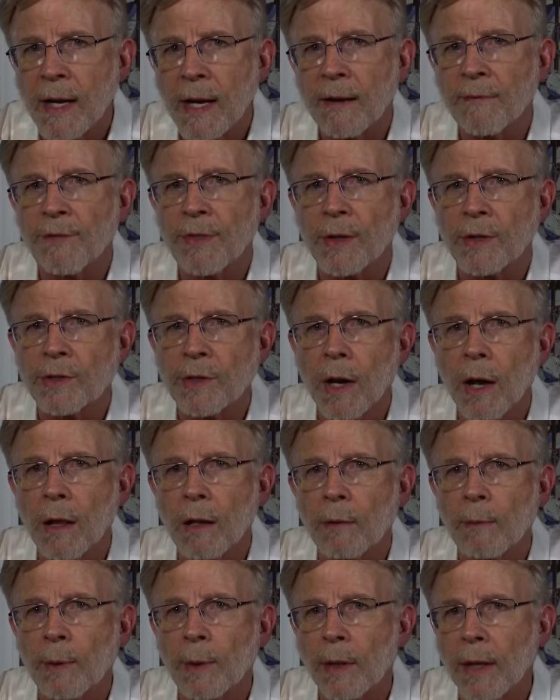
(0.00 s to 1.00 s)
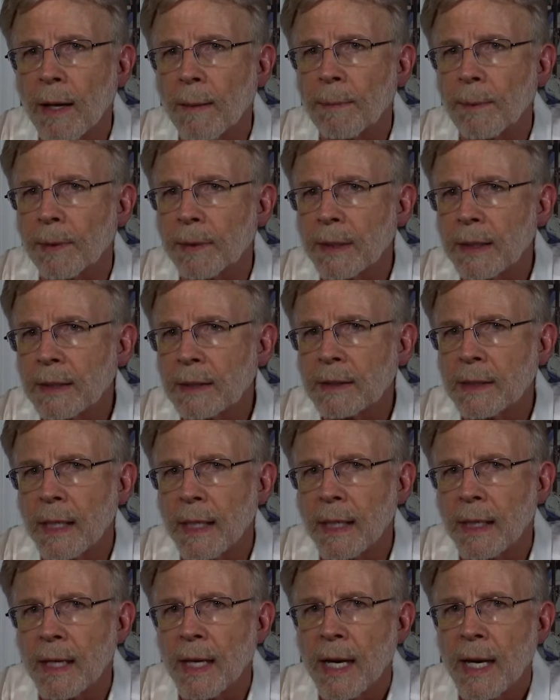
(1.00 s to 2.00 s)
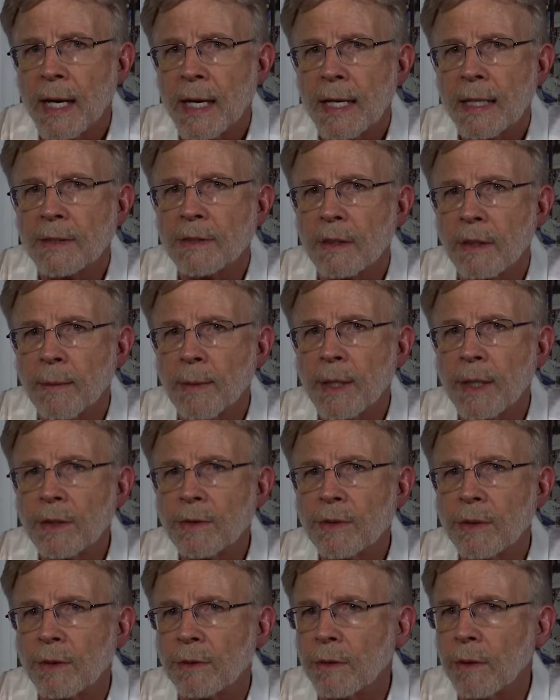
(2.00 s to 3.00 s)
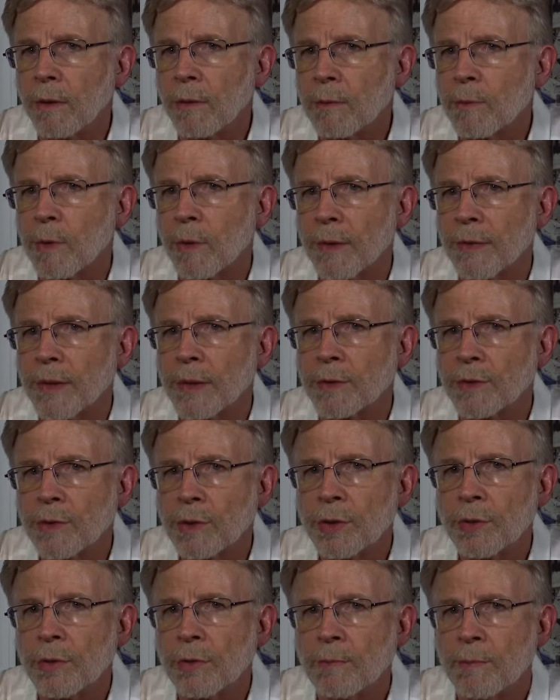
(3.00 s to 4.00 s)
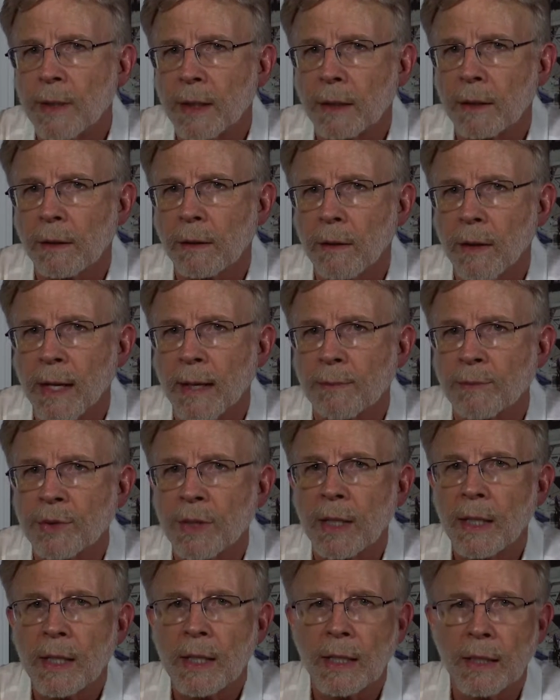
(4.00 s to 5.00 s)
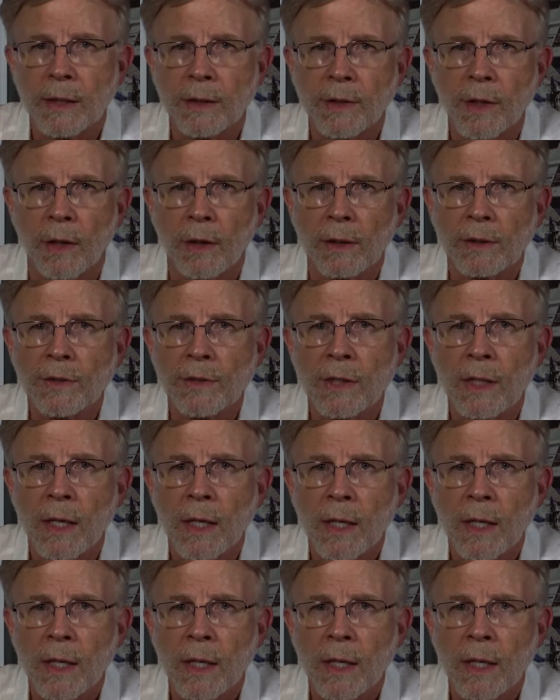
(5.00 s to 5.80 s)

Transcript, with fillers: if the tolerable upper intake is limited to no more than 2 milligrams in adults.